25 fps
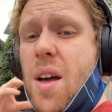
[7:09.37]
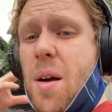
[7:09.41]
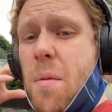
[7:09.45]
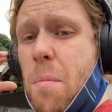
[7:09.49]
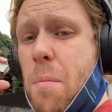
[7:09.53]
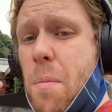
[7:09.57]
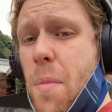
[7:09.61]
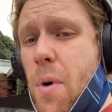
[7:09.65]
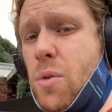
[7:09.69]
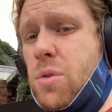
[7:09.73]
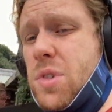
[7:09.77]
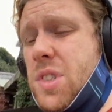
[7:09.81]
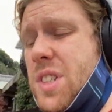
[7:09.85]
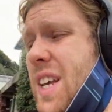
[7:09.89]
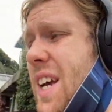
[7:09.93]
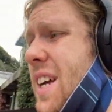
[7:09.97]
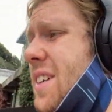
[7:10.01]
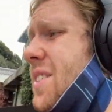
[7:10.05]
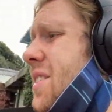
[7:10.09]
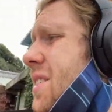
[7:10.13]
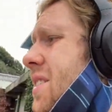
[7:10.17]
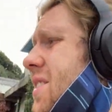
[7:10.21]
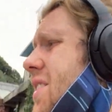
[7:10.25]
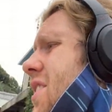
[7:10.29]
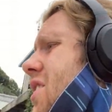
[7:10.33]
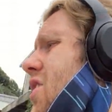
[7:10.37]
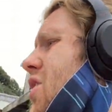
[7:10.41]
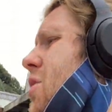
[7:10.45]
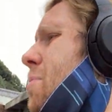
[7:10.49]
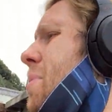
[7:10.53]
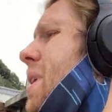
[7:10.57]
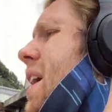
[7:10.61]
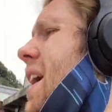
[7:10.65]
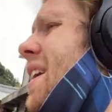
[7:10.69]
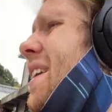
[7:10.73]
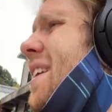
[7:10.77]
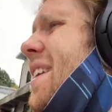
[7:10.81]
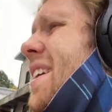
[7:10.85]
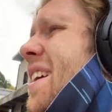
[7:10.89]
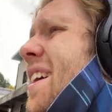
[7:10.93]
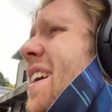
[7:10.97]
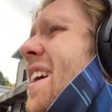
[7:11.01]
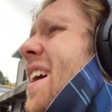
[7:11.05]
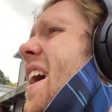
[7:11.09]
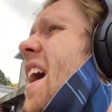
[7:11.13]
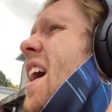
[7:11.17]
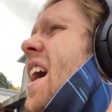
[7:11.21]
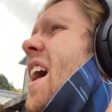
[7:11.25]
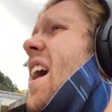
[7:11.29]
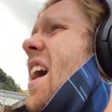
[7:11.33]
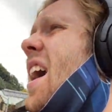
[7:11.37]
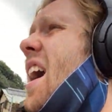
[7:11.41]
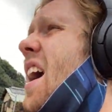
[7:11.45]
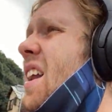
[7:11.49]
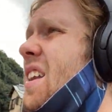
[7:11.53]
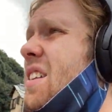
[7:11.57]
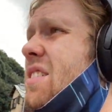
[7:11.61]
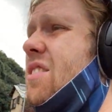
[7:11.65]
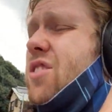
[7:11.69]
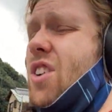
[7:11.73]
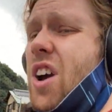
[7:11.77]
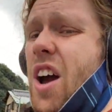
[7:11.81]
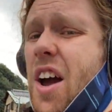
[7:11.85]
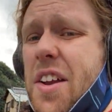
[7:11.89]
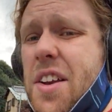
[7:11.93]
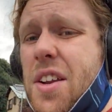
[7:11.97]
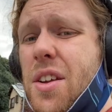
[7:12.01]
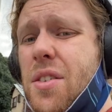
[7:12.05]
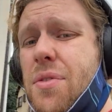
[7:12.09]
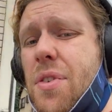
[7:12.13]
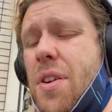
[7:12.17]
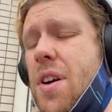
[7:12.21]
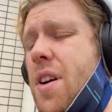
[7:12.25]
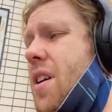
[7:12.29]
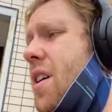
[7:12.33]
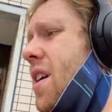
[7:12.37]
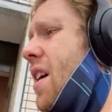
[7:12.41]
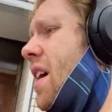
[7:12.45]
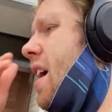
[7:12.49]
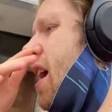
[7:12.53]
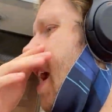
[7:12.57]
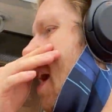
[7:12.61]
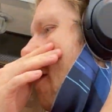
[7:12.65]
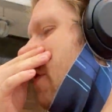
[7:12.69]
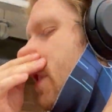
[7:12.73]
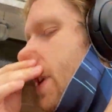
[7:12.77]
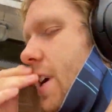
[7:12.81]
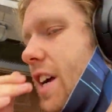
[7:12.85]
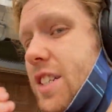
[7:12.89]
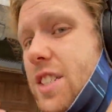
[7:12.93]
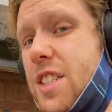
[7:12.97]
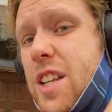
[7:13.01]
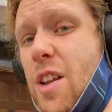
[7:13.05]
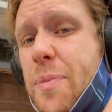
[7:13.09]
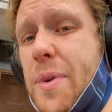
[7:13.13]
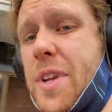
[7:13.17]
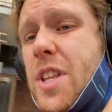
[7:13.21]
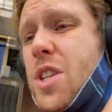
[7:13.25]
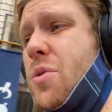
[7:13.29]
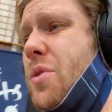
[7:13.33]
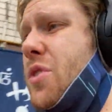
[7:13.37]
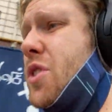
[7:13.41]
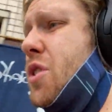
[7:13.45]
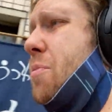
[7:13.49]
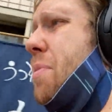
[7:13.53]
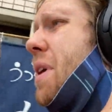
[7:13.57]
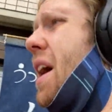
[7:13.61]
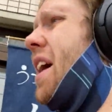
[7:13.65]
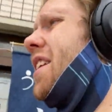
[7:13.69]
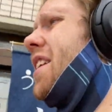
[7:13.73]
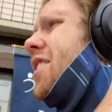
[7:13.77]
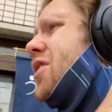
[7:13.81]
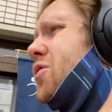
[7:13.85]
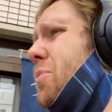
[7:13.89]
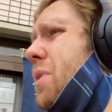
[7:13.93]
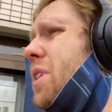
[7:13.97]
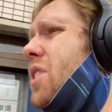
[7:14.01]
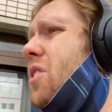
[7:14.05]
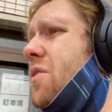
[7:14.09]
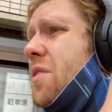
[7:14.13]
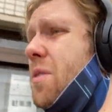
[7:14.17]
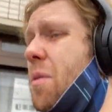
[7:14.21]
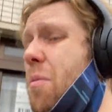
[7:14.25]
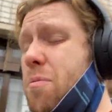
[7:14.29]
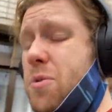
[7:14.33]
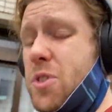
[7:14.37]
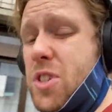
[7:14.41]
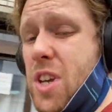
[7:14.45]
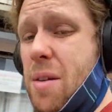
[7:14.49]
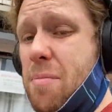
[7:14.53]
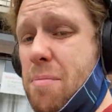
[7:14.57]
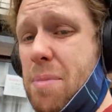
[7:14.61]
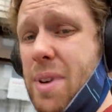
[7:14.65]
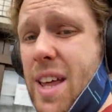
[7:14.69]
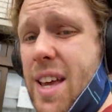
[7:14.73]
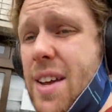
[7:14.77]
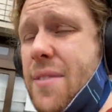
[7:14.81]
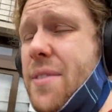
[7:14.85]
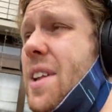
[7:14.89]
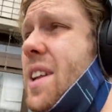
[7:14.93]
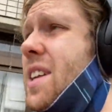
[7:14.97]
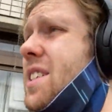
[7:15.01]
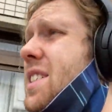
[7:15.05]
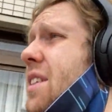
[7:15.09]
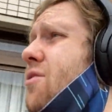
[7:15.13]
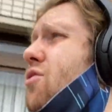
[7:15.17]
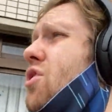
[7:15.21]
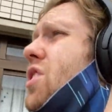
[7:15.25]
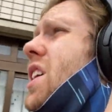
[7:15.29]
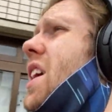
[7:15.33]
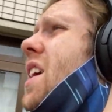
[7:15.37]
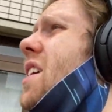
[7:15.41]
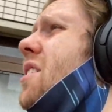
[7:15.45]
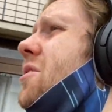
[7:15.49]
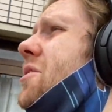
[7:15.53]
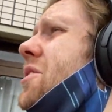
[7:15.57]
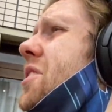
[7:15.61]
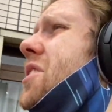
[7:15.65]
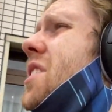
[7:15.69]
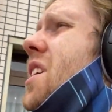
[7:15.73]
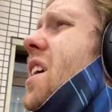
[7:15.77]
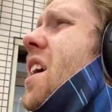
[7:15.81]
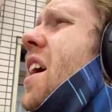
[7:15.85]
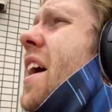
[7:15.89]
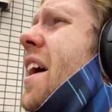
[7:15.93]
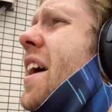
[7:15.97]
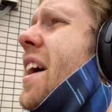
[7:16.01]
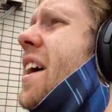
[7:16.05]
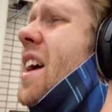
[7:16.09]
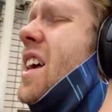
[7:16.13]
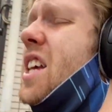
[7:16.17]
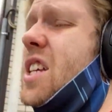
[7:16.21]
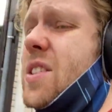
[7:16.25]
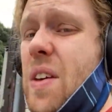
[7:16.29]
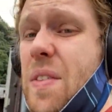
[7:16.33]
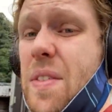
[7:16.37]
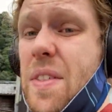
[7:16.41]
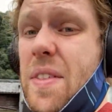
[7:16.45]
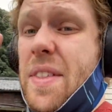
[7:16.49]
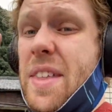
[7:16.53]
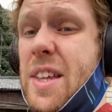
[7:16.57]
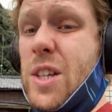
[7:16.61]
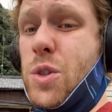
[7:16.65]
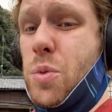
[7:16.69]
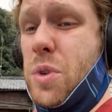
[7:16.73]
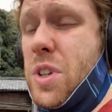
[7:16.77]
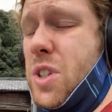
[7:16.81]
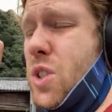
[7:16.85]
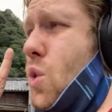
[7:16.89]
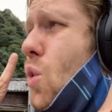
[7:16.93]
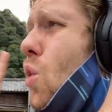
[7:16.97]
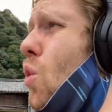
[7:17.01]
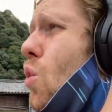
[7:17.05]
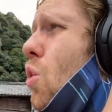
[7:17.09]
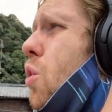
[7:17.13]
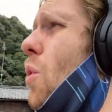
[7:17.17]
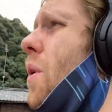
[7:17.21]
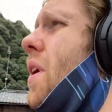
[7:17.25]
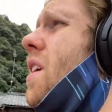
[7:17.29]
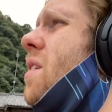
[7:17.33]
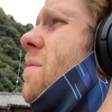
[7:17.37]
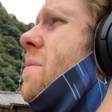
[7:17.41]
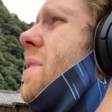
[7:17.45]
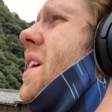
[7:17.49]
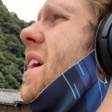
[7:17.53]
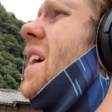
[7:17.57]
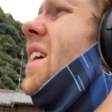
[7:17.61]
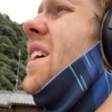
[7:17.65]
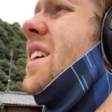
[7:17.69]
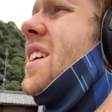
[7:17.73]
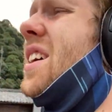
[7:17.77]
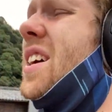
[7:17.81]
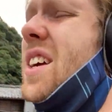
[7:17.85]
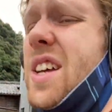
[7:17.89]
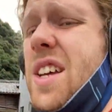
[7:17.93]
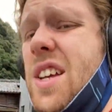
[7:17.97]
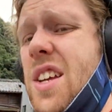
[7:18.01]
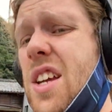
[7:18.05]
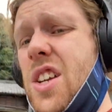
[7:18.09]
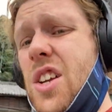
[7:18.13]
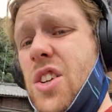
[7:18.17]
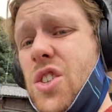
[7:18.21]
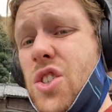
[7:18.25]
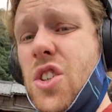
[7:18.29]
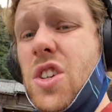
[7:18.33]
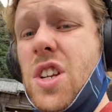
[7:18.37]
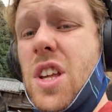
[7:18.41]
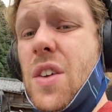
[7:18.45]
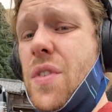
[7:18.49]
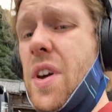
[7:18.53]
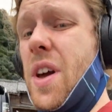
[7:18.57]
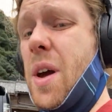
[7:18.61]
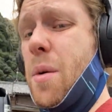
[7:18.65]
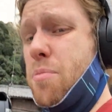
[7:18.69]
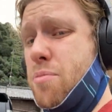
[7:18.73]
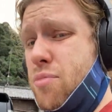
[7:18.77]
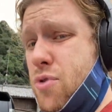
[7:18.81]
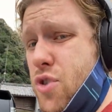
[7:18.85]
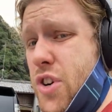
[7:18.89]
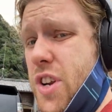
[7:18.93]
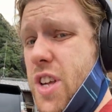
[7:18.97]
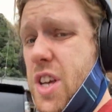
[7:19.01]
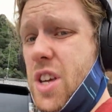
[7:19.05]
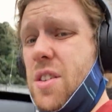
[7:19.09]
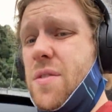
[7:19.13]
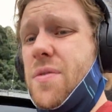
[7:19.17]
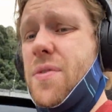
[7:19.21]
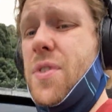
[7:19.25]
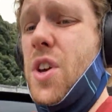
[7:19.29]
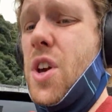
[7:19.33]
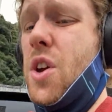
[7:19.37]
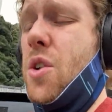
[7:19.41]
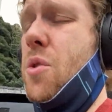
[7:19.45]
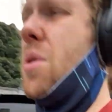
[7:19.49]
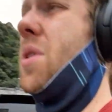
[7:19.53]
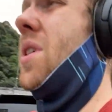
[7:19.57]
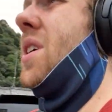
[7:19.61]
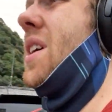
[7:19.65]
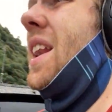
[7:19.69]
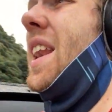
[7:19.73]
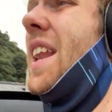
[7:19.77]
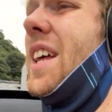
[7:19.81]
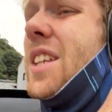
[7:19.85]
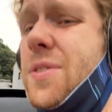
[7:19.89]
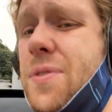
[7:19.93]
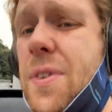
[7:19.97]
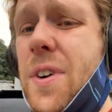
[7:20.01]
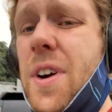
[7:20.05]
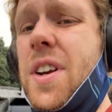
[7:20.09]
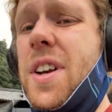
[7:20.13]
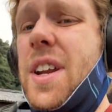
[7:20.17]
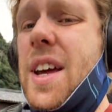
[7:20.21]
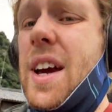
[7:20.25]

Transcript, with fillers: most castles in Japan have kind of, every castle I've been to in Japan has been on the same playing field as everything else. Except that this one is all the way up there, should give it a pretty good view. Let's find